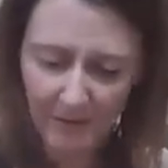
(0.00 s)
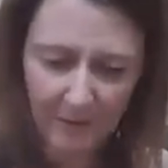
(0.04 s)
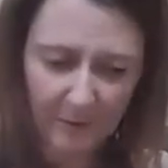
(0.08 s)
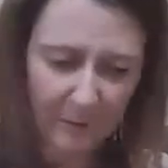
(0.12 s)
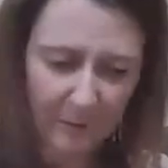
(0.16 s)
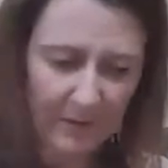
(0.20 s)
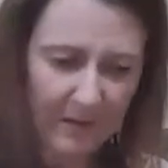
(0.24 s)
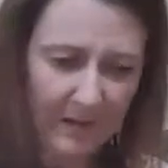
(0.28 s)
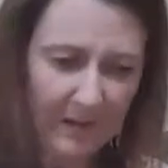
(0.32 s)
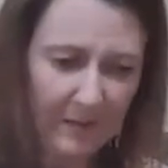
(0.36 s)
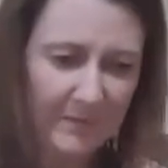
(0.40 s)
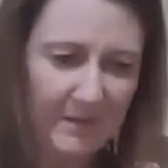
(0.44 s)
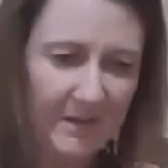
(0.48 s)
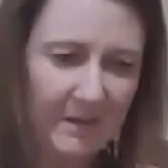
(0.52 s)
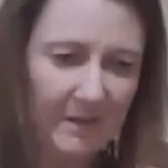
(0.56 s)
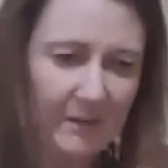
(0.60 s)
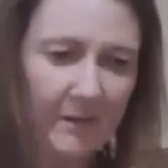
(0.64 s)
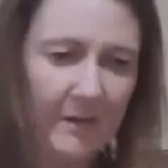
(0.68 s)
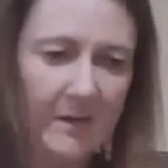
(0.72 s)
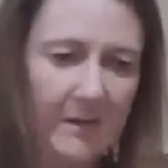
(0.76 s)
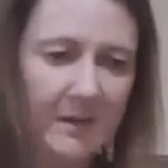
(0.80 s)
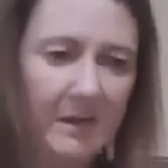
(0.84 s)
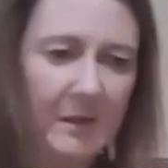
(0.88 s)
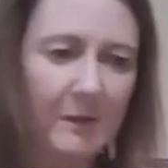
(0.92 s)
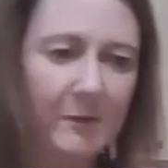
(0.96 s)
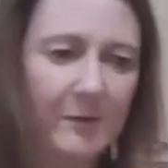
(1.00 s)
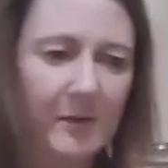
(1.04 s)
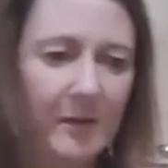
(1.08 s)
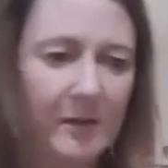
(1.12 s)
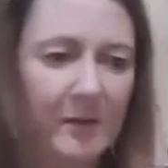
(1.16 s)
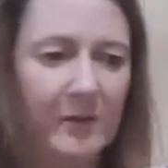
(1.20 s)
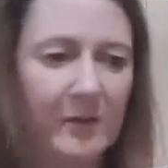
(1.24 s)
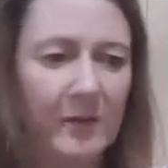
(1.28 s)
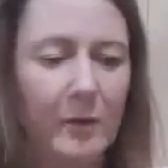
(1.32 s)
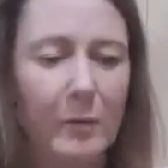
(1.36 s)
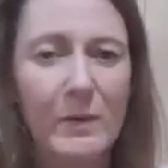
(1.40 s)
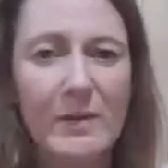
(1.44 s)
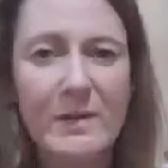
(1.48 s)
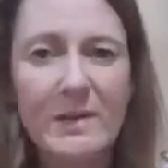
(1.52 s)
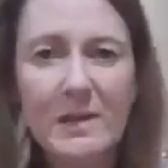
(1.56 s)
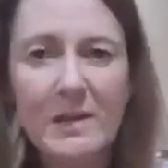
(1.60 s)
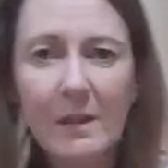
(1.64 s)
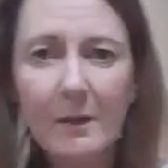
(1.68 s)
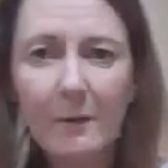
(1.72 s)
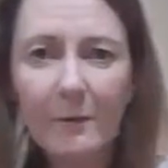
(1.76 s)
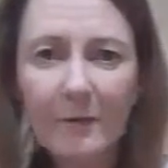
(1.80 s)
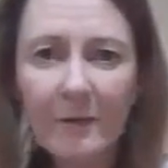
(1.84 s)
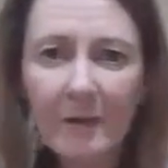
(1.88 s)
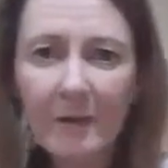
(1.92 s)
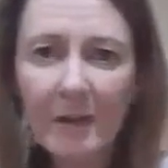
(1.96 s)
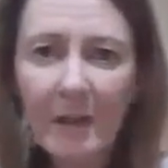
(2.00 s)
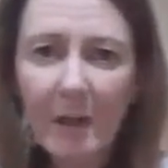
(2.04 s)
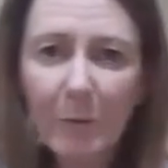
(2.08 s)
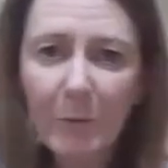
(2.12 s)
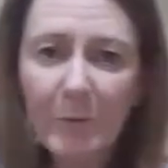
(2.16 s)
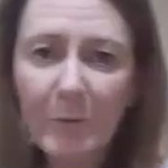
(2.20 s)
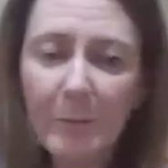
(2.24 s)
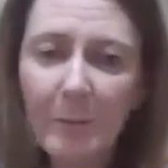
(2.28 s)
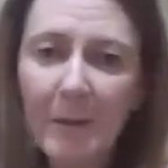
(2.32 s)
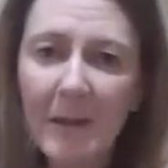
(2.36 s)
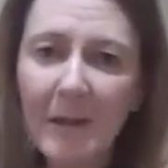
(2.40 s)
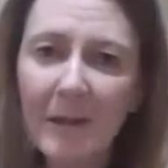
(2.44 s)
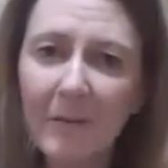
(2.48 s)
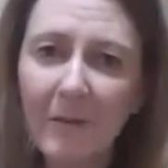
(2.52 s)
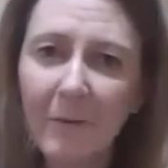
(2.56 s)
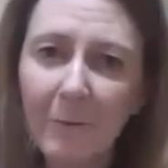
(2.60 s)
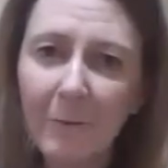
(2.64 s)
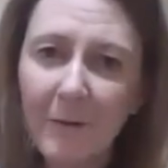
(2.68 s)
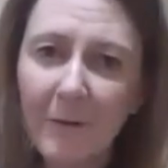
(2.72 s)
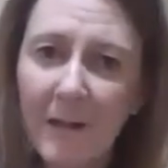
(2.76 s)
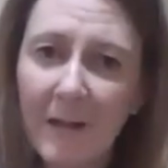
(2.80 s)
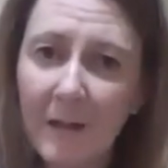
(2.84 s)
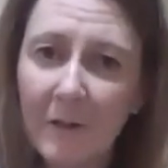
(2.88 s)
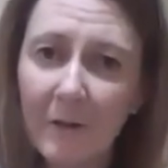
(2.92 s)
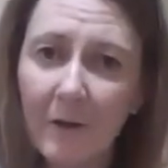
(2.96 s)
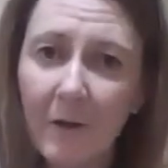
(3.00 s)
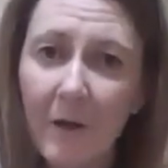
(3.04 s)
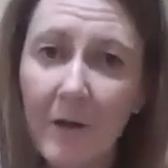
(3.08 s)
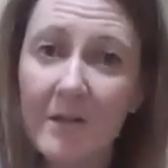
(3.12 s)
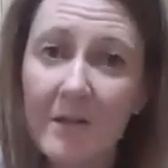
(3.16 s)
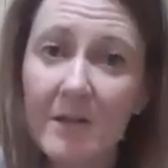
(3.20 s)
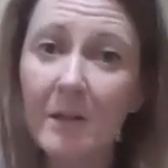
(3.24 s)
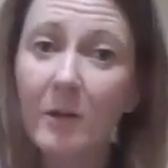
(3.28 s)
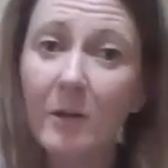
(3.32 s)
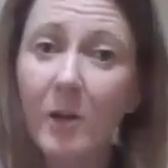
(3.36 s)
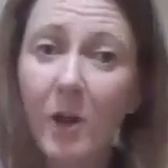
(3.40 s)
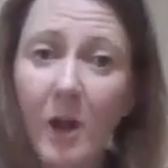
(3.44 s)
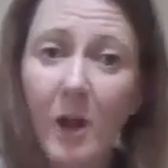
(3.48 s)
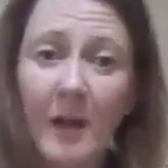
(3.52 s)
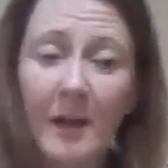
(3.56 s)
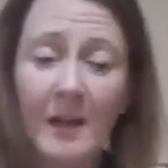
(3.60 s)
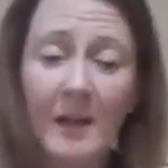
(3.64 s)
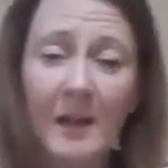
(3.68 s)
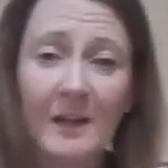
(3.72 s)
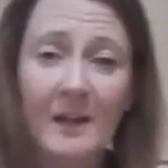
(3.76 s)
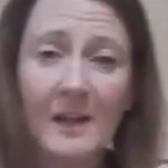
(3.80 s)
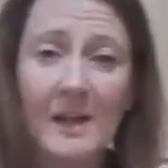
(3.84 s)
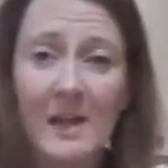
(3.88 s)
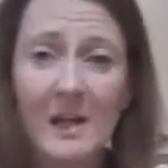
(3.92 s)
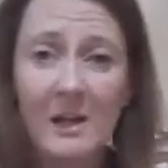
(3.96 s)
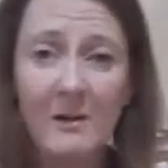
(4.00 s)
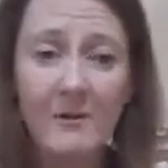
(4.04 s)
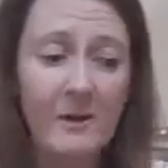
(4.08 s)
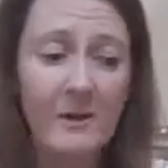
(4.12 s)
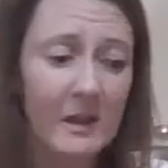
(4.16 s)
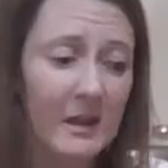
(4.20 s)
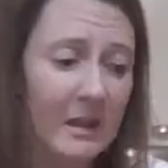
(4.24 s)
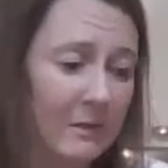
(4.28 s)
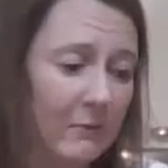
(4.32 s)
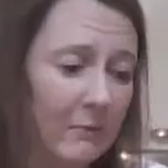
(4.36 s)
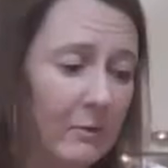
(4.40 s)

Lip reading: 3 cups into the sifter. So we sift. It helps make the flour nice and light and airy.